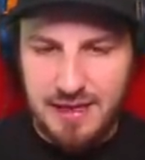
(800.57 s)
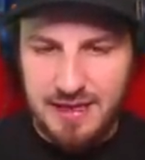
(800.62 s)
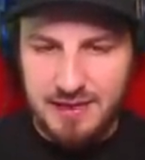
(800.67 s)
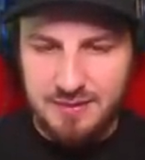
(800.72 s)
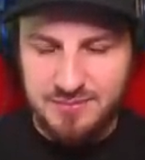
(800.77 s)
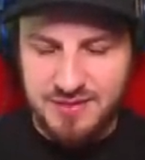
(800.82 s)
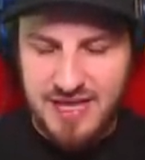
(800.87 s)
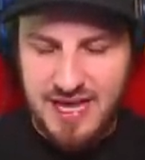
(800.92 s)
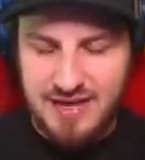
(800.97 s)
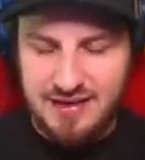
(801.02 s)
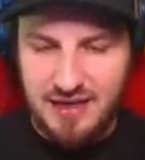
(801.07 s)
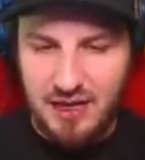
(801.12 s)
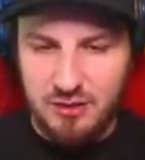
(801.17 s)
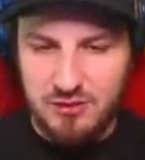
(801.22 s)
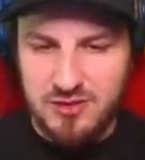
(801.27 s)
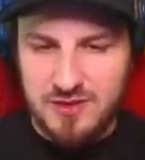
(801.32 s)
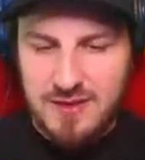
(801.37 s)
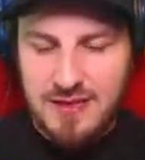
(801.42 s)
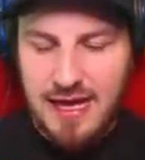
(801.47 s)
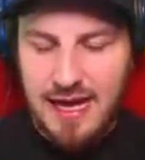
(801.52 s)
and I'm dead
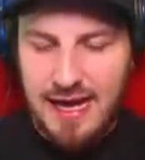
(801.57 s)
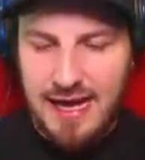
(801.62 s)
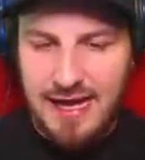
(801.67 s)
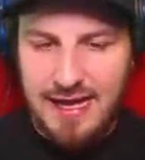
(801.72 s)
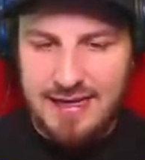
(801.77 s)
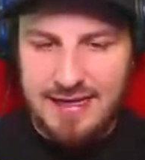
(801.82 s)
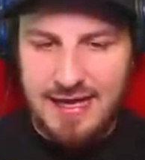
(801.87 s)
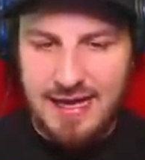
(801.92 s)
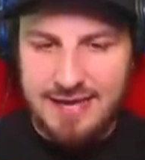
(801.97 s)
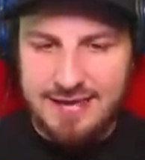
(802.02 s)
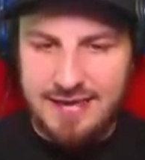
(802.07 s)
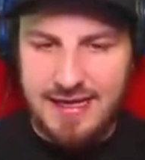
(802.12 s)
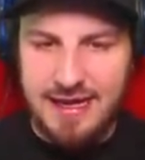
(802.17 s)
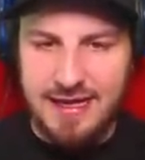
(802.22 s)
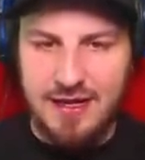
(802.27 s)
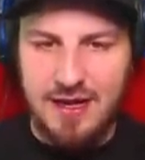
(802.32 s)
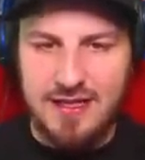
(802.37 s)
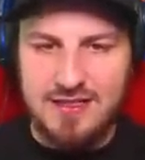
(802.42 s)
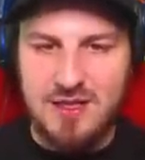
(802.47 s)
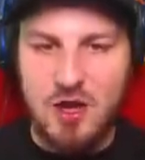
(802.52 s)
loads. And
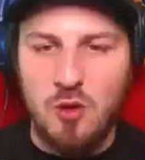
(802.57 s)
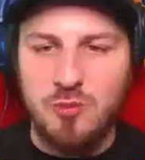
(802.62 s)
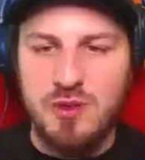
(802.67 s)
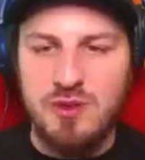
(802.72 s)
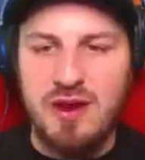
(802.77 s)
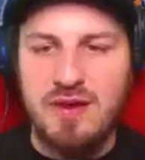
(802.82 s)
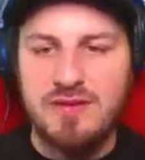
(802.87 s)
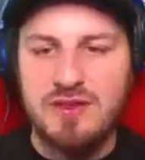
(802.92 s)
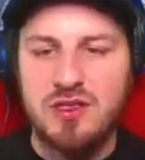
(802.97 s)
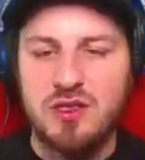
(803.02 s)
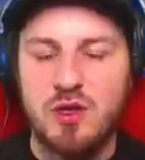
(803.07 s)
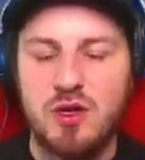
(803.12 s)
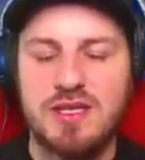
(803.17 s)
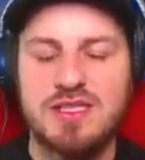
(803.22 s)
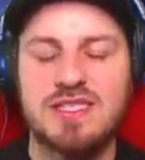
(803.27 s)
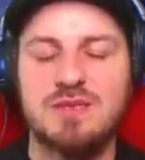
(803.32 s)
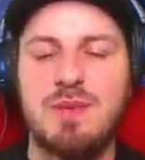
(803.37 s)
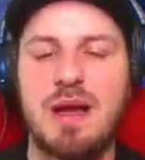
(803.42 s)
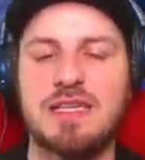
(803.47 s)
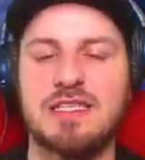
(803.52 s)
yeah, guys, hope you have
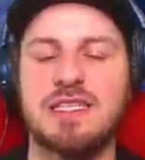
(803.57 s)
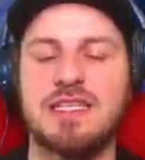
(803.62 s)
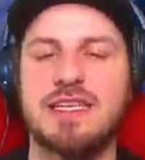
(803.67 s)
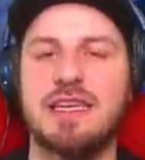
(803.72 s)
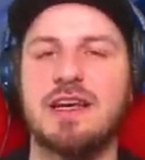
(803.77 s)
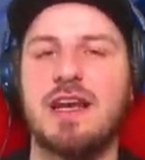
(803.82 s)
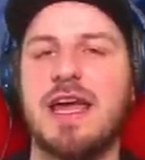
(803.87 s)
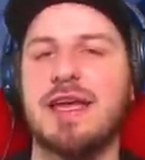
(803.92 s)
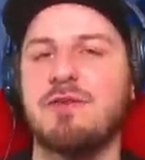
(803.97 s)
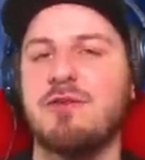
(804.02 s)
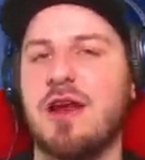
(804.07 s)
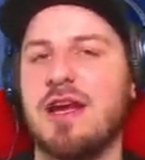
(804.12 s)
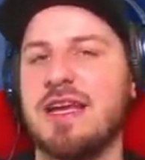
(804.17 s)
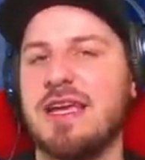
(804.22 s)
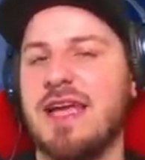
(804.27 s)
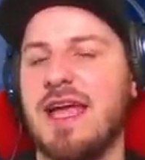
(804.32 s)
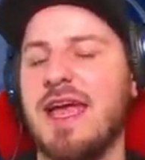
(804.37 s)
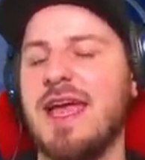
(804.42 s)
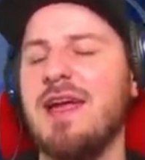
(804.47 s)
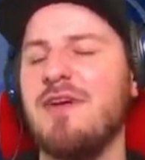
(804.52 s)
enjoyed. Smash a little like
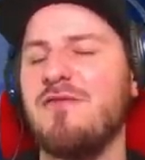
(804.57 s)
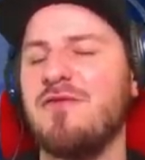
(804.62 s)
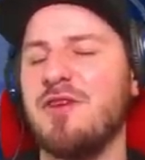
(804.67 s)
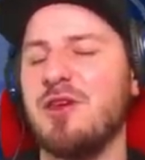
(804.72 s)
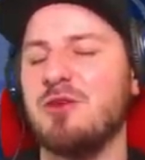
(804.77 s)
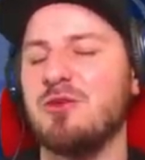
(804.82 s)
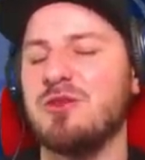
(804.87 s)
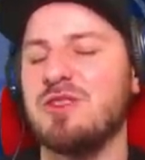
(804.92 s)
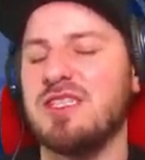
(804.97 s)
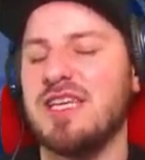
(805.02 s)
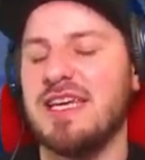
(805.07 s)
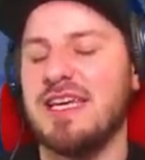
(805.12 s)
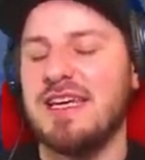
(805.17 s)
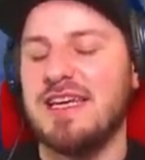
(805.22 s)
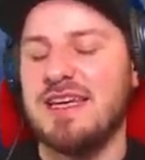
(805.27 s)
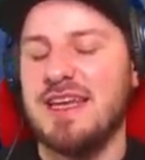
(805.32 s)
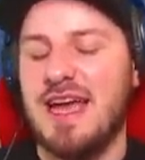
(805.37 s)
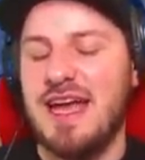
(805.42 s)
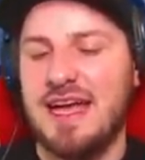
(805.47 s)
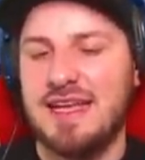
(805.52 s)
rating if you
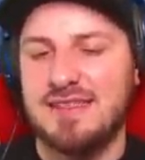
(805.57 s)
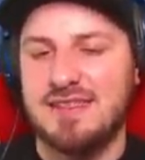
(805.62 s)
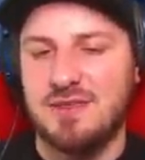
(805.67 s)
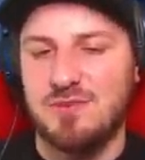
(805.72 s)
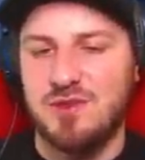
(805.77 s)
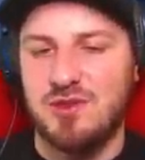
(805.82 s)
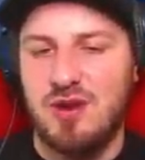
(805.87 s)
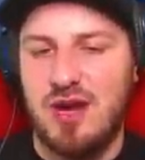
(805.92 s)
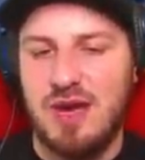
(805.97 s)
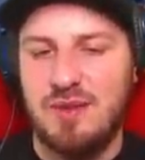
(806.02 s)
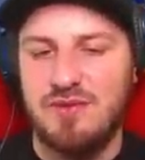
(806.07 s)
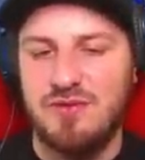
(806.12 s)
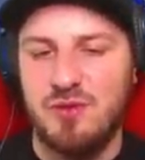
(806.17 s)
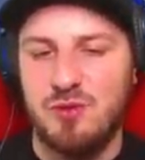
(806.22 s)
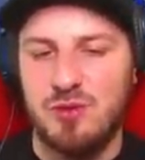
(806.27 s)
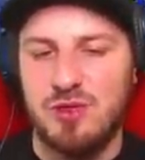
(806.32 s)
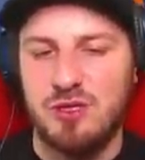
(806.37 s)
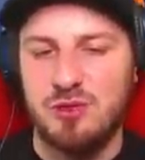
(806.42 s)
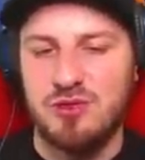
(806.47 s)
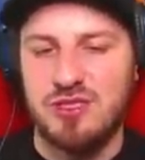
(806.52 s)
did, and subscribe if
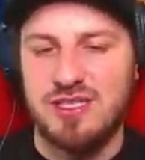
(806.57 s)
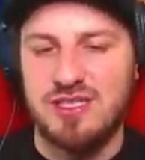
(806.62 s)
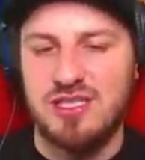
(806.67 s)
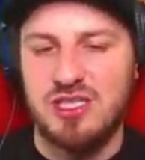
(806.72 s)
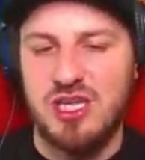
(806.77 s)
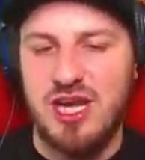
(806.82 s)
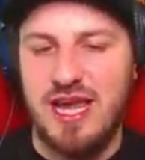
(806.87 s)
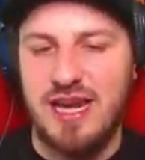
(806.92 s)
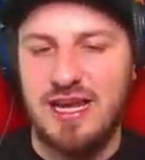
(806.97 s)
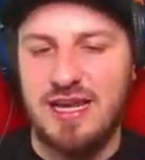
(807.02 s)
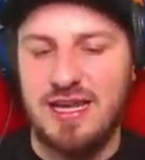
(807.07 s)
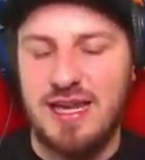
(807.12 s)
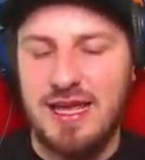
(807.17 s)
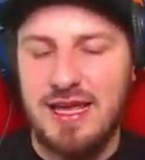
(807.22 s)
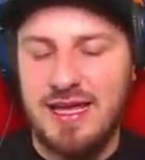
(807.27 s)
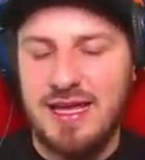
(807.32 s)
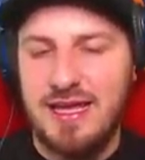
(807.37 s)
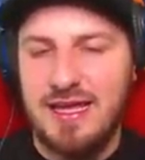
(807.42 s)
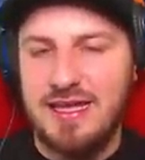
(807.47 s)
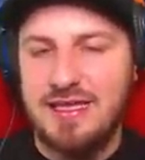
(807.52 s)
you were new to the channel.
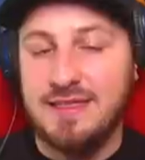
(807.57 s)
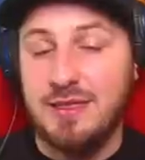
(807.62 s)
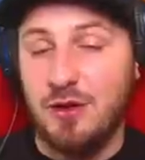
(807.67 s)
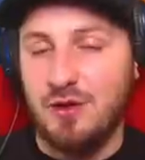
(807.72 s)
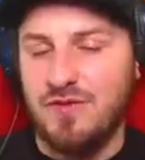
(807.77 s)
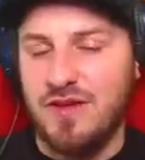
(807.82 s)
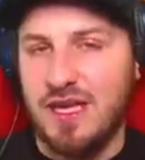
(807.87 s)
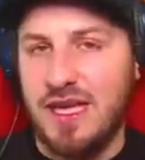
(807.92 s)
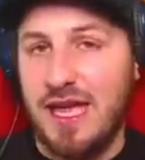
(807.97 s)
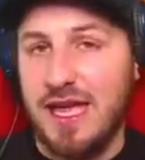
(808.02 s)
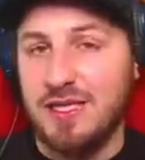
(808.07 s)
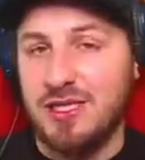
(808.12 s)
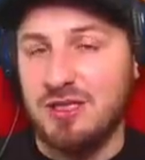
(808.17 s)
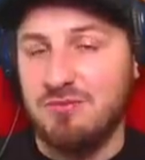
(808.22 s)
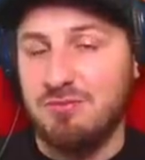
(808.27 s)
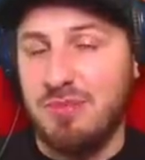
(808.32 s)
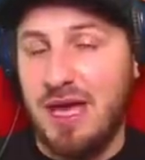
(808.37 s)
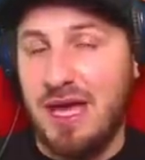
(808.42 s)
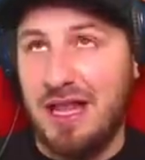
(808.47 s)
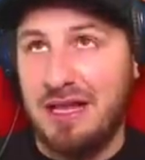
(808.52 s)

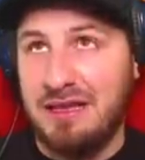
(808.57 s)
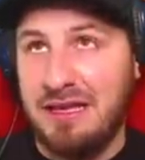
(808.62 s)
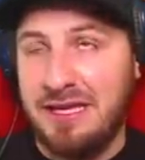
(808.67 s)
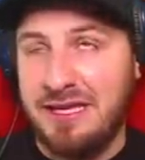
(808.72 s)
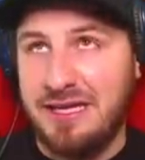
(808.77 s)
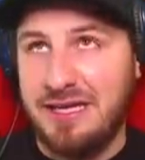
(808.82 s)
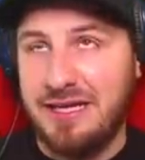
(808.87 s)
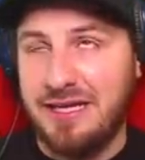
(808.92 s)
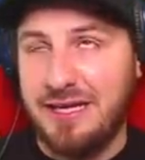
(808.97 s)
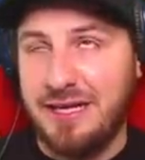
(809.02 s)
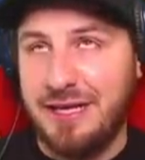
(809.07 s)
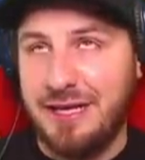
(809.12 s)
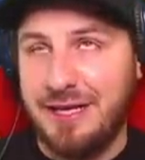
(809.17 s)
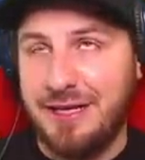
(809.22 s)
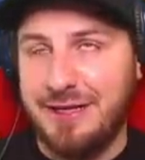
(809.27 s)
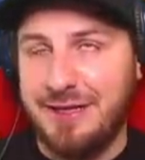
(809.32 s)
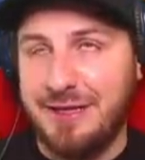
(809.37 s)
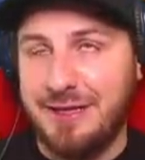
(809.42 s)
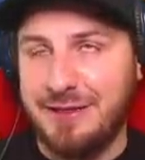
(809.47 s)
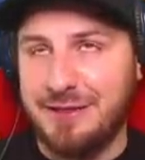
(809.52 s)
Notification bell, hit a
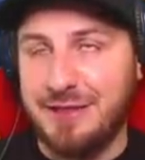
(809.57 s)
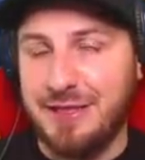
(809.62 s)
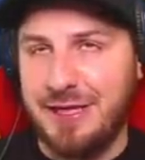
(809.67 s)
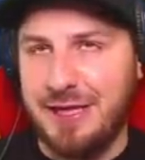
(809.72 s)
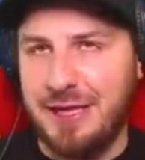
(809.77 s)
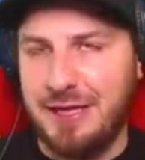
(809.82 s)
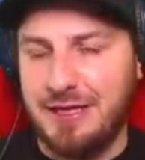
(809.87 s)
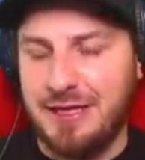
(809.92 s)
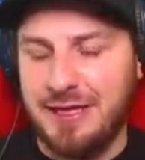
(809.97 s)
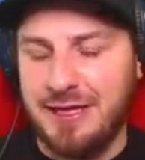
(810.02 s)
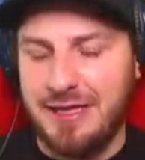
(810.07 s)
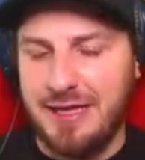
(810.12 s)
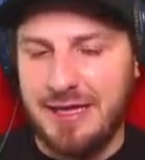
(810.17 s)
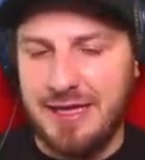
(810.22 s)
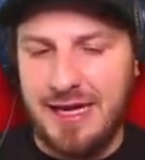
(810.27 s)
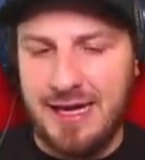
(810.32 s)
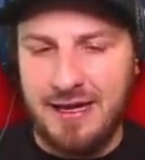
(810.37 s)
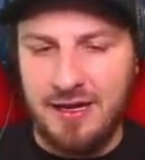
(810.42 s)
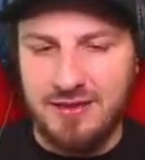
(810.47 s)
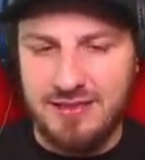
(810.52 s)
little
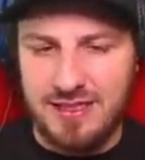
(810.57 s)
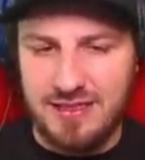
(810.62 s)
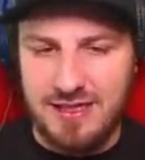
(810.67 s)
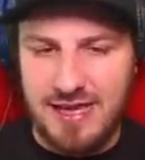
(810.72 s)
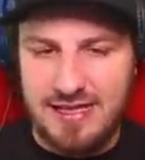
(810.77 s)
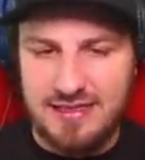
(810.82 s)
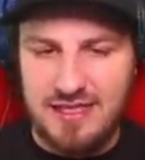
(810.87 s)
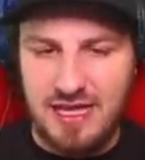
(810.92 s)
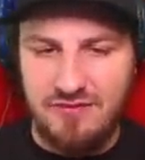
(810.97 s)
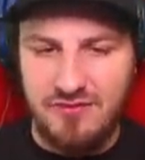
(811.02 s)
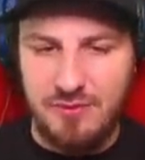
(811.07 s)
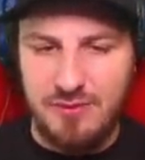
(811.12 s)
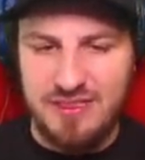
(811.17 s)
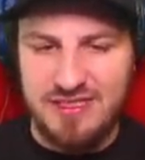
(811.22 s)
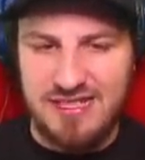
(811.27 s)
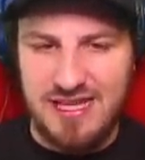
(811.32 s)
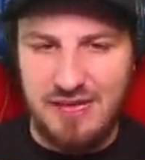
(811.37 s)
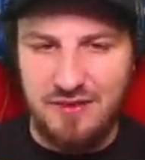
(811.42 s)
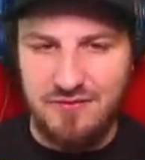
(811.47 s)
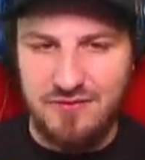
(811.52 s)
ding-a-ling. And until next time, for
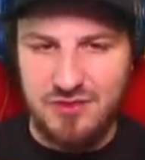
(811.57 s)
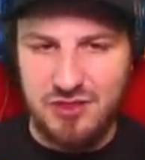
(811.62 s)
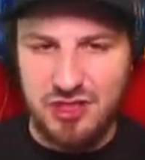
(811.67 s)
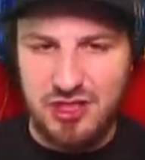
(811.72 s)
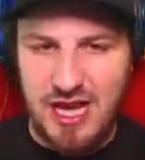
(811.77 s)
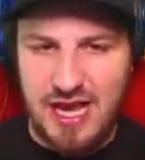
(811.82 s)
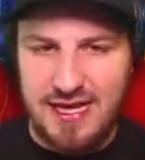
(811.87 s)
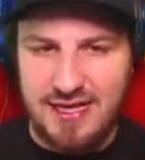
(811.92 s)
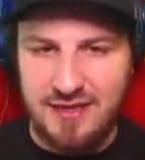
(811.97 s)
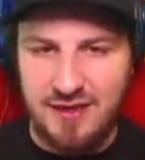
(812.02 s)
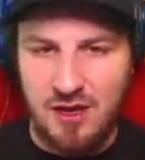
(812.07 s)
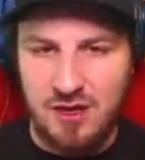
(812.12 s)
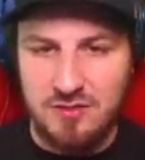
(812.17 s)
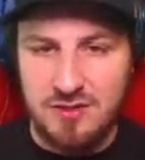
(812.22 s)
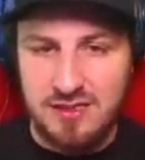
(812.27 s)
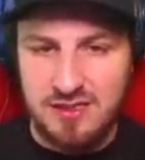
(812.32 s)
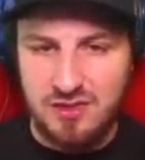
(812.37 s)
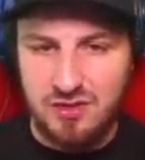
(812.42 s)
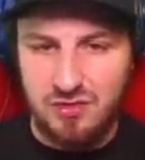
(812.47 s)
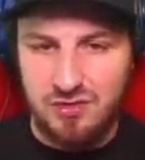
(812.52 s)
myself, Jack, and all
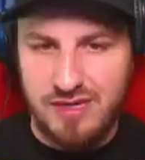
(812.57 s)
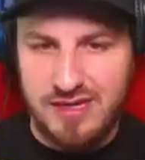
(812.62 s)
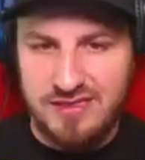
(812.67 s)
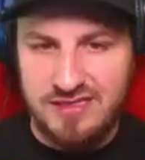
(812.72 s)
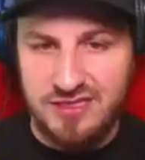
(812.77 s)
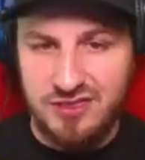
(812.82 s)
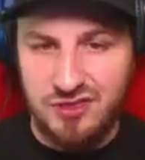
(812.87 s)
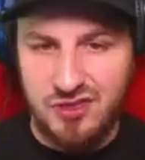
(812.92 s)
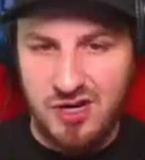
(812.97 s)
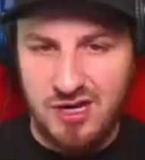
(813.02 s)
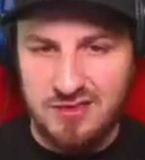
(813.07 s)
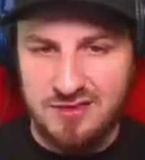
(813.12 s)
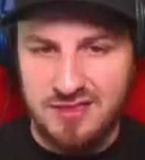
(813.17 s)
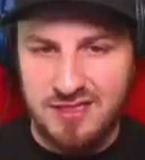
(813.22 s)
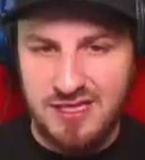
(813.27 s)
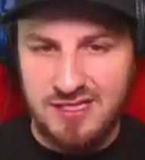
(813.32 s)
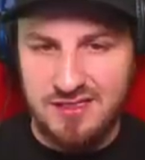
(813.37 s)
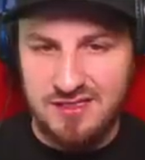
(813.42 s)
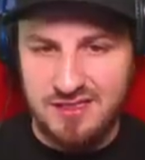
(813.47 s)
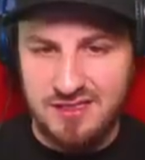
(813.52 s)
these crazy Tron
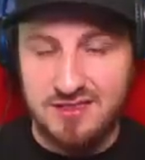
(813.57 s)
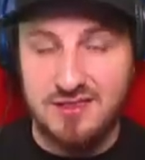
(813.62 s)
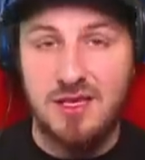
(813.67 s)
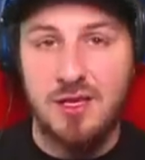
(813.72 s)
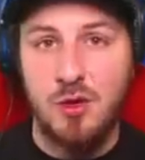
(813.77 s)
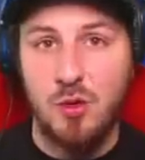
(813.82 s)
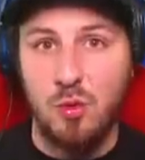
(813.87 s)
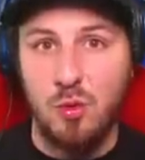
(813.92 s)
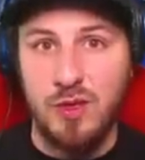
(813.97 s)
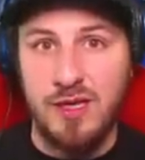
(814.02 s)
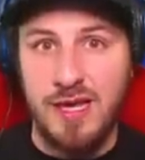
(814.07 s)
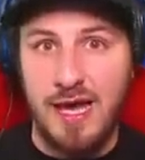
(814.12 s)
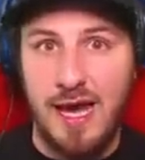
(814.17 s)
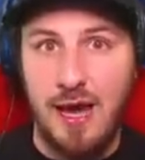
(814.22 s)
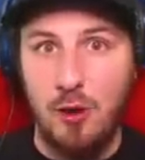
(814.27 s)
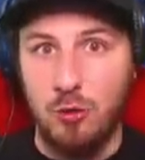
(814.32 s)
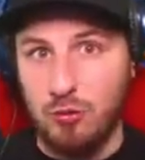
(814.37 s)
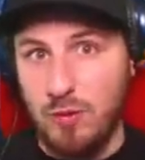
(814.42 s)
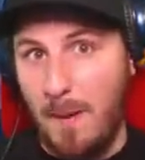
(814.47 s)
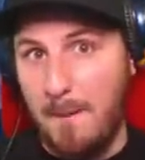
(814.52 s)
discs, we
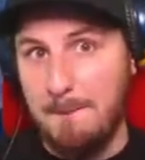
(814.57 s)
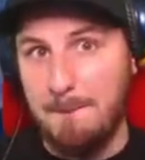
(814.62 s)
out.